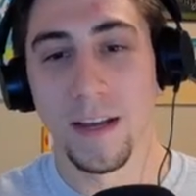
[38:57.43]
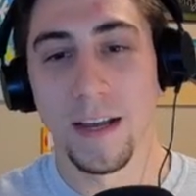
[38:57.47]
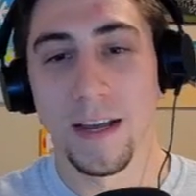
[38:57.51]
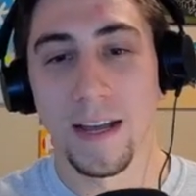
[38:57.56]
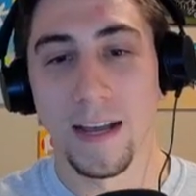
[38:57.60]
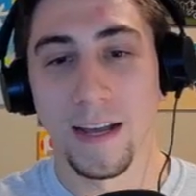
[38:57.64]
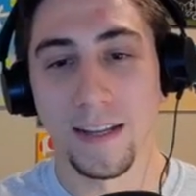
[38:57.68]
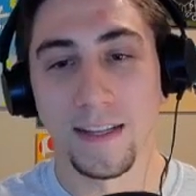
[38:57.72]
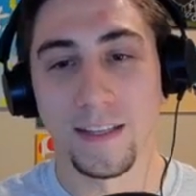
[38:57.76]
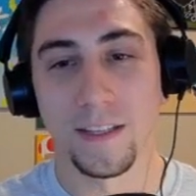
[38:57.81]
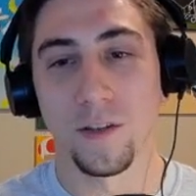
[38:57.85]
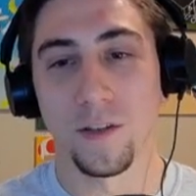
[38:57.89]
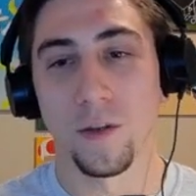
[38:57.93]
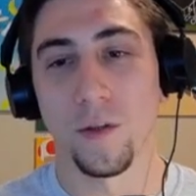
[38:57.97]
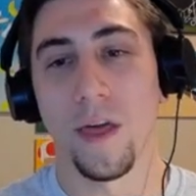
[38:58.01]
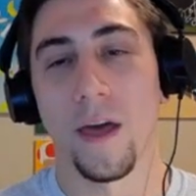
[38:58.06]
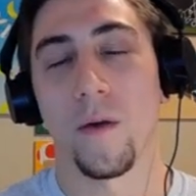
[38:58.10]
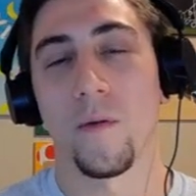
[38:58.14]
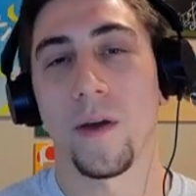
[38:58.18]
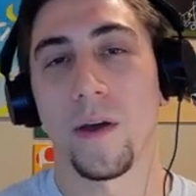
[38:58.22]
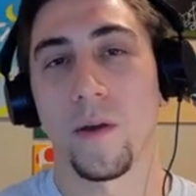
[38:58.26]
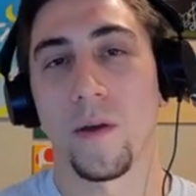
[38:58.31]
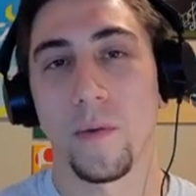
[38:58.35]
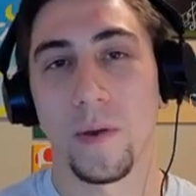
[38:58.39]
And so that
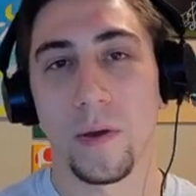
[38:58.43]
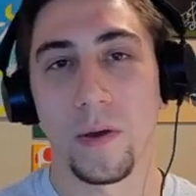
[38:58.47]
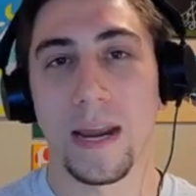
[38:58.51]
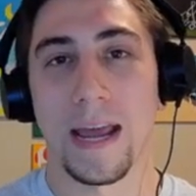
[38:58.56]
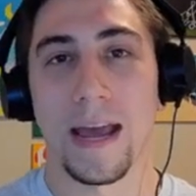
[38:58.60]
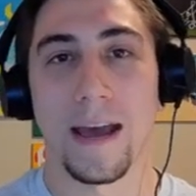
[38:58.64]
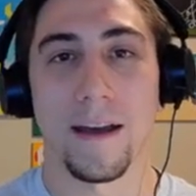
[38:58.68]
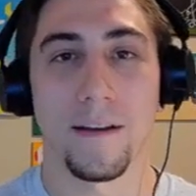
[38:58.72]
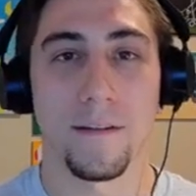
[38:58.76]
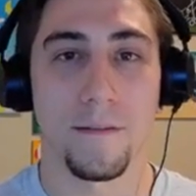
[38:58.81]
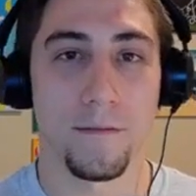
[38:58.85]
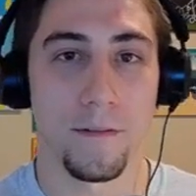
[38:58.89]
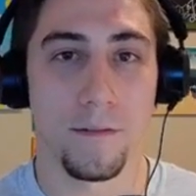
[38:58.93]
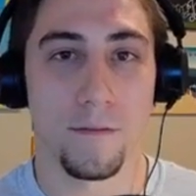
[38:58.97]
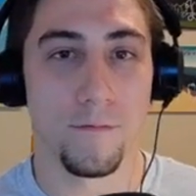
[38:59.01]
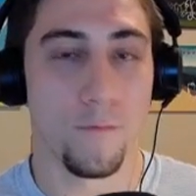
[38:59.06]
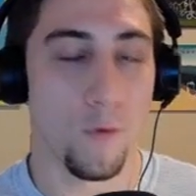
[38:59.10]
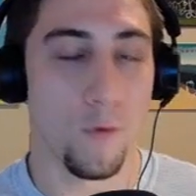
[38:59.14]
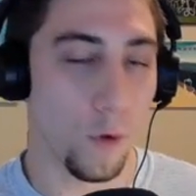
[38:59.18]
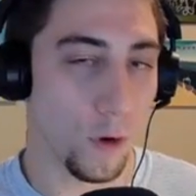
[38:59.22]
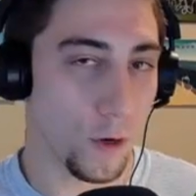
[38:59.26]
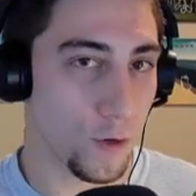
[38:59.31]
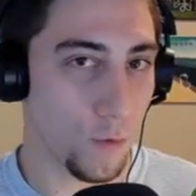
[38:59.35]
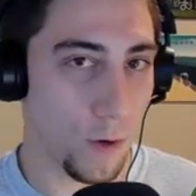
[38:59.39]
way we would have
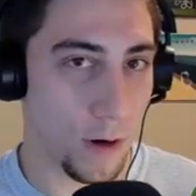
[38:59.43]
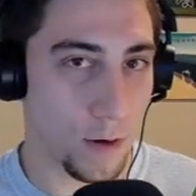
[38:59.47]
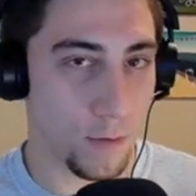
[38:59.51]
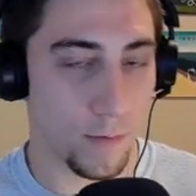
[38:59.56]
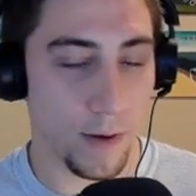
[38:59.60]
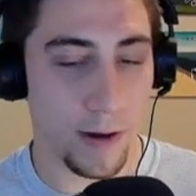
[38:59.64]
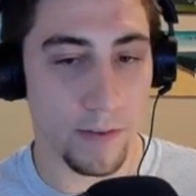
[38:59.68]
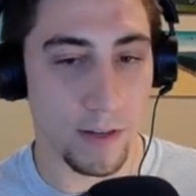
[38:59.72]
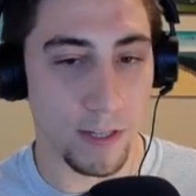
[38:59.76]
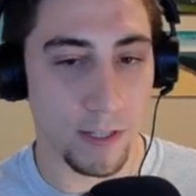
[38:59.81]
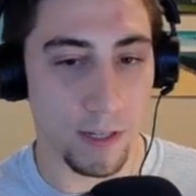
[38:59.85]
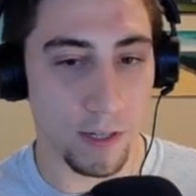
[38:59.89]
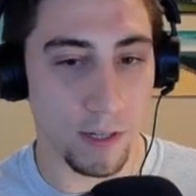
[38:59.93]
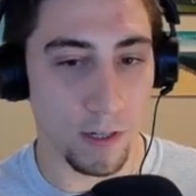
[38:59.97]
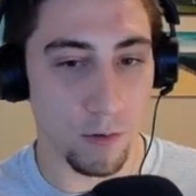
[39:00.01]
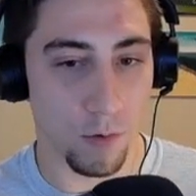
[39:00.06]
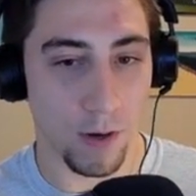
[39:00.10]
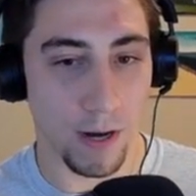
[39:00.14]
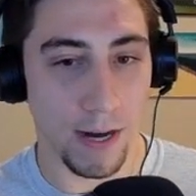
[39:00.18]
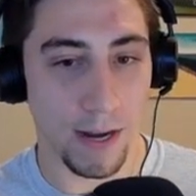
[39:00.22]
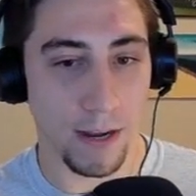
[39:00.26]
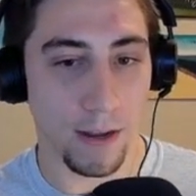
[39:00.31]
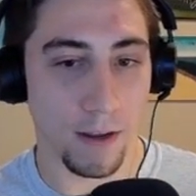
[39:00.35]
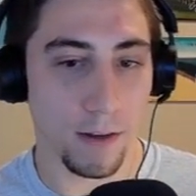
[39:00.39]
4 Ravens into our
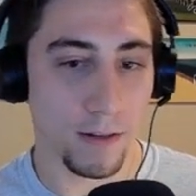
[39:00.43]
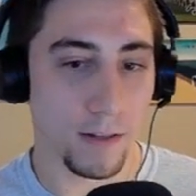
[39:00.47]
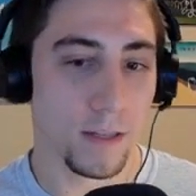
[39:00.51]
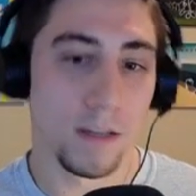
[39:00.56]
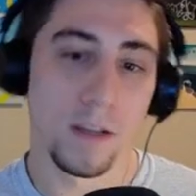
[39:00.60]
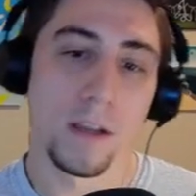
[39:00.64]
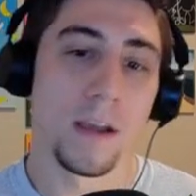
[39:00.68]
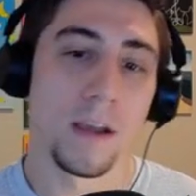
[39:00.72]
hand.